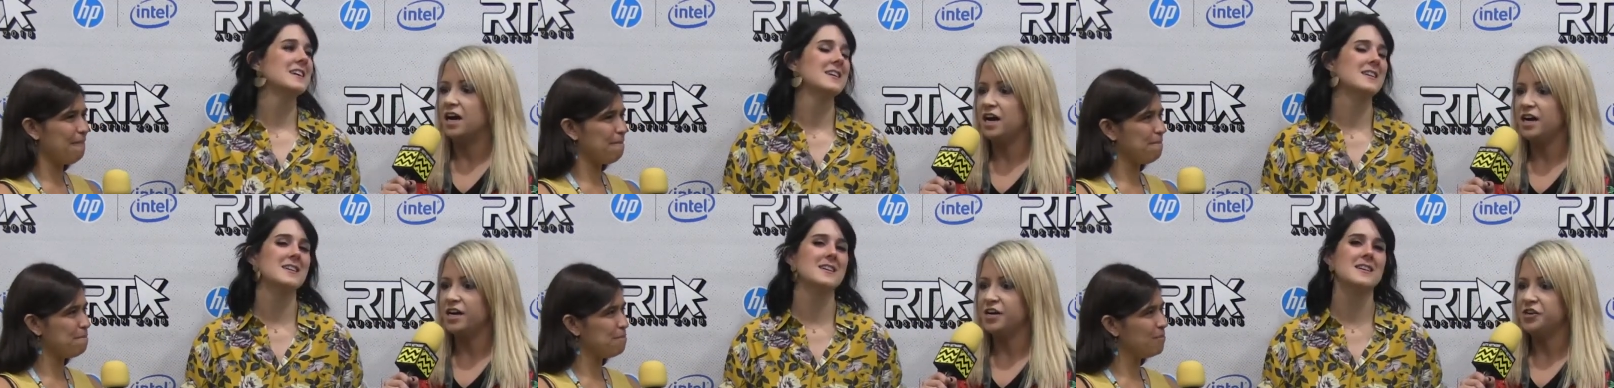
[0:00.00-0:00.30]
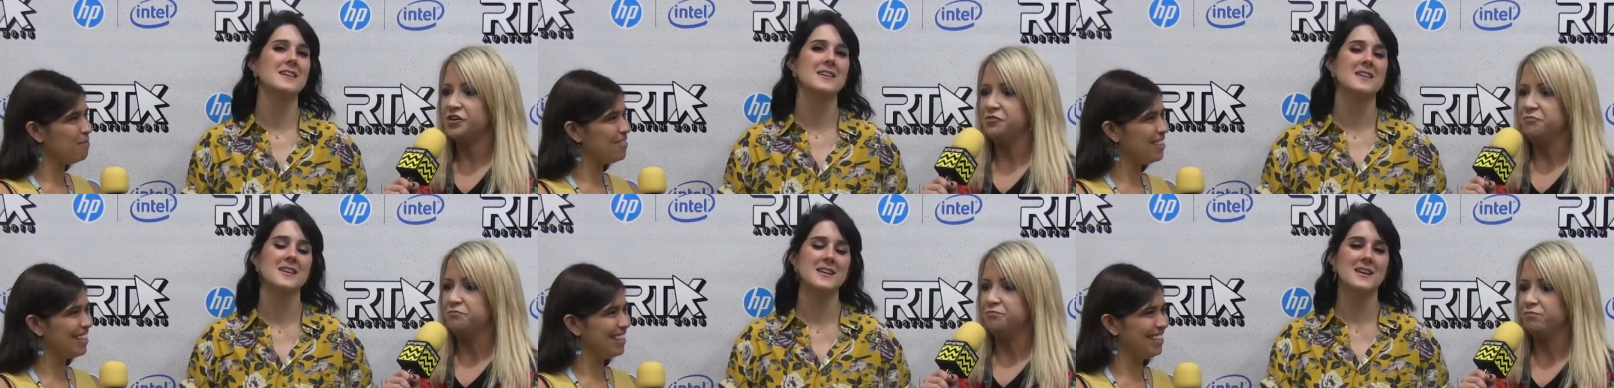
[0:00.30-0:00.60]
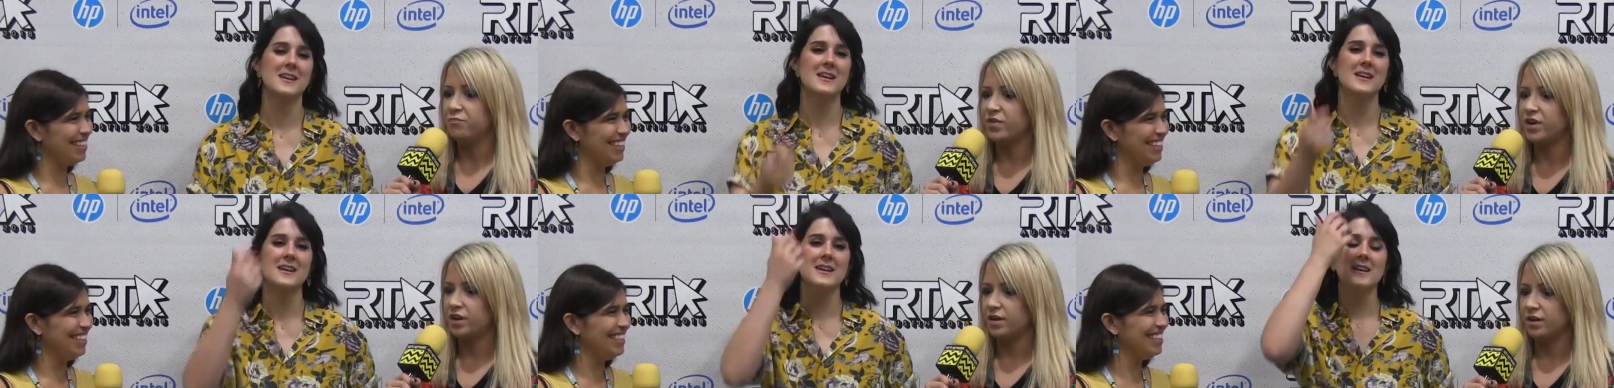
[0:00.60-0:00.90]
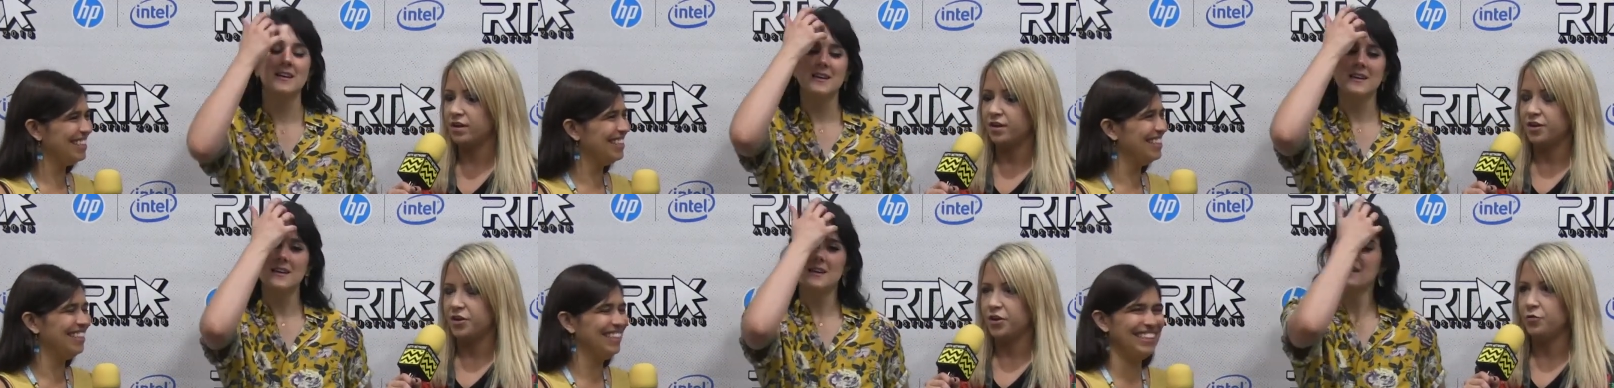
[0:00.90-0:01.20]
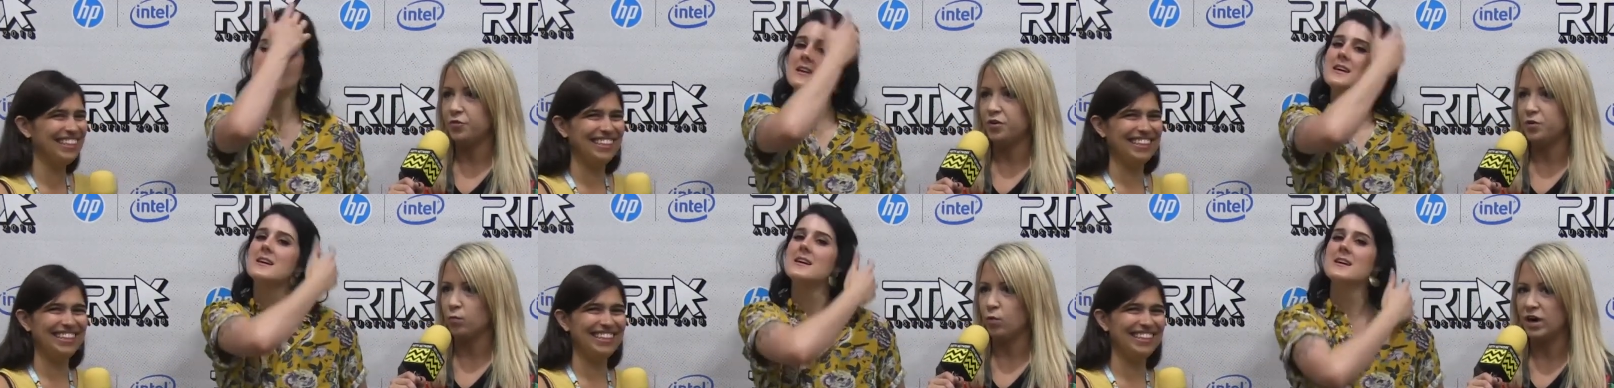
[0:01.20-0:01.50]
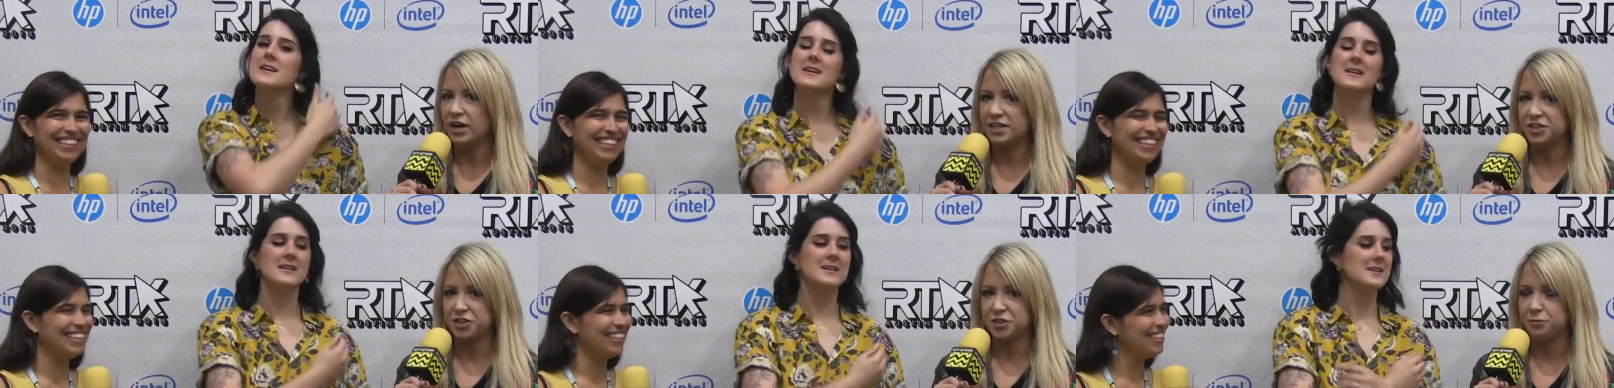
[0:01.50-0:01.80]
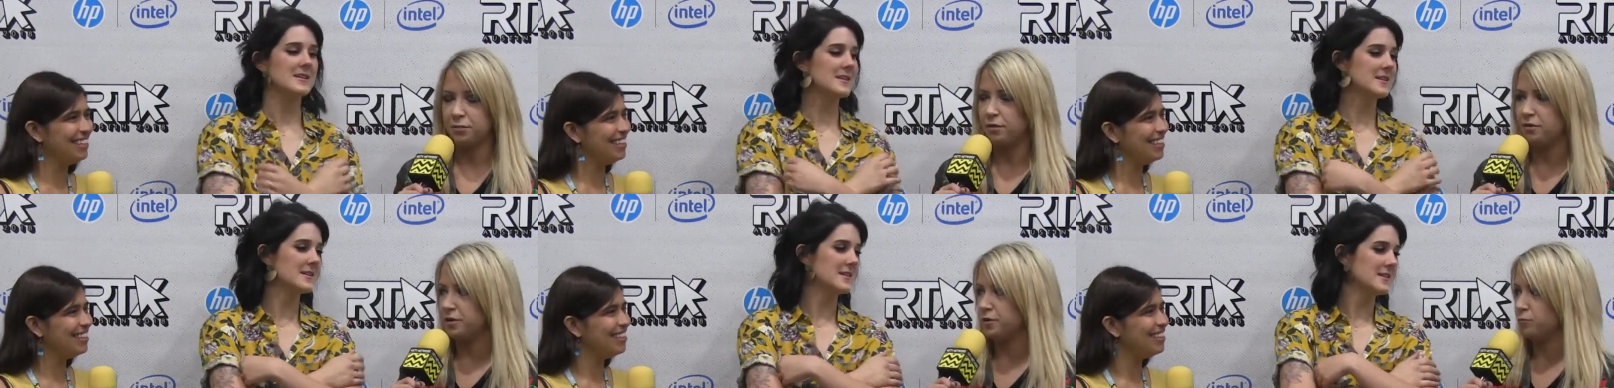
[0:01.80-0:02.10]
Speaker 1: Um, knowing why, she'd probably